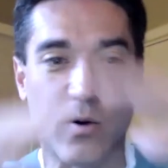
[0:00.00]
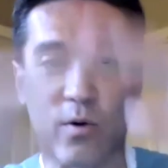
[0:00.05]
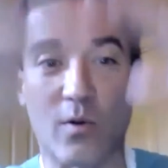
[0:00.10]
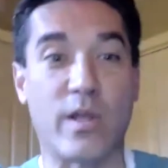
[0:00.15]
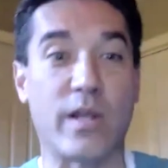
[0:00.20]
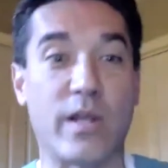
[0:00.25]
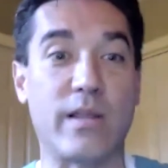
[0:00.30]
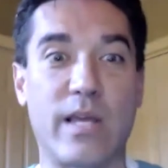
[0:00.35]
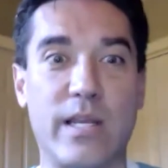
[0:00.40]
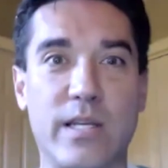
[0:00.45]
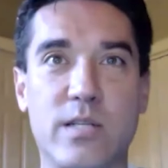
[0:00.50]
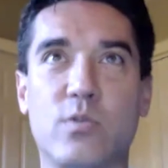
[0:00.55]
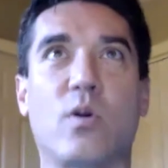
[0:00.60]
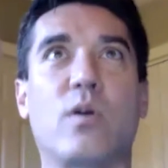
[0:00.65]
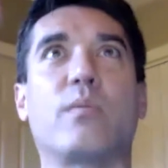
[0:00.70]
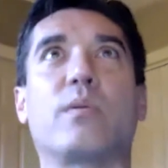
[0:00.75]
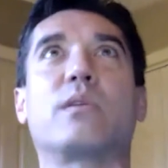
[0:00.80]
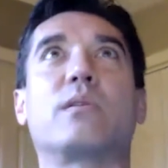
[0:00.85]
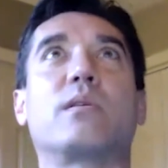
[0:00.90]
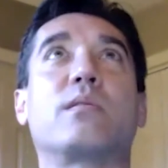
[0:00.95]
Or they
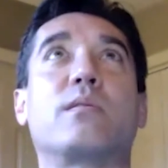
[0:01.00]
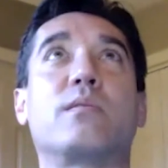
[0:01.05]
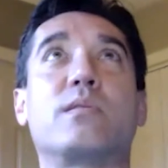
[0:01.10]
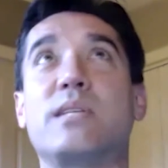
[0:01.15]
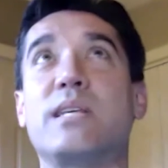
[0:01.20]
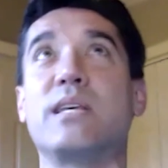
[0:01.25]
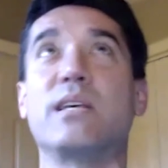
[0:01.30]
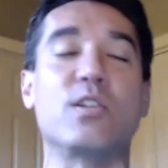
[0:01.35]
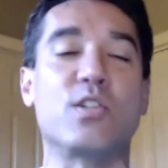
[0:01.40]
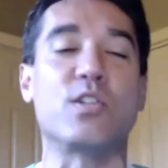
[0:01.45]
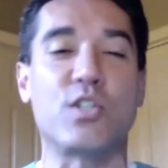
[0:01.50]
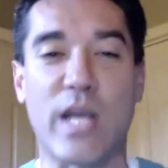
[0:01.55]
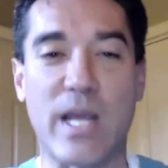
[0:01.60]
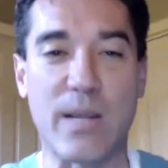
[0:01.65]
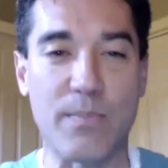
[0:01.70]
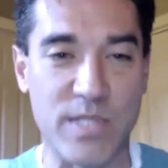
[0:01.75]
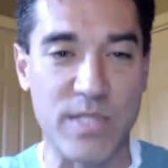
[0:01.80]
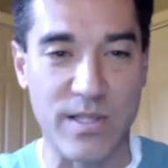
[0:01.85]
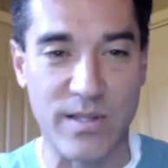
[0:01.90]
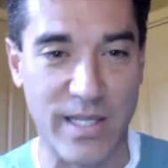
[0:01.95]
start seeing
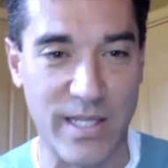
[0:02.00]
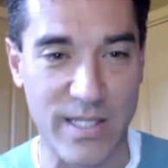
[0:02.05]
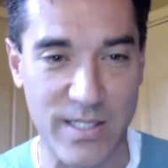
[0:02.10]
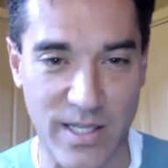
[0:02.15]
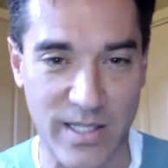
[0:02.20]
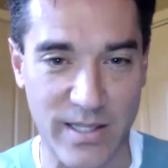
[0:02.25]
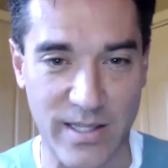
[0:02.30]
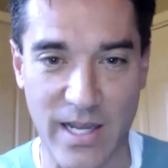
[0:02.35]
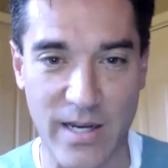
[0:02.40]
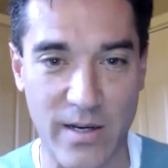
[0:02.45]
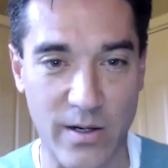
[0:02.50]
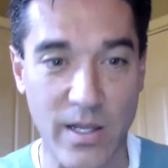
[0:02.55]
shapes and things like that.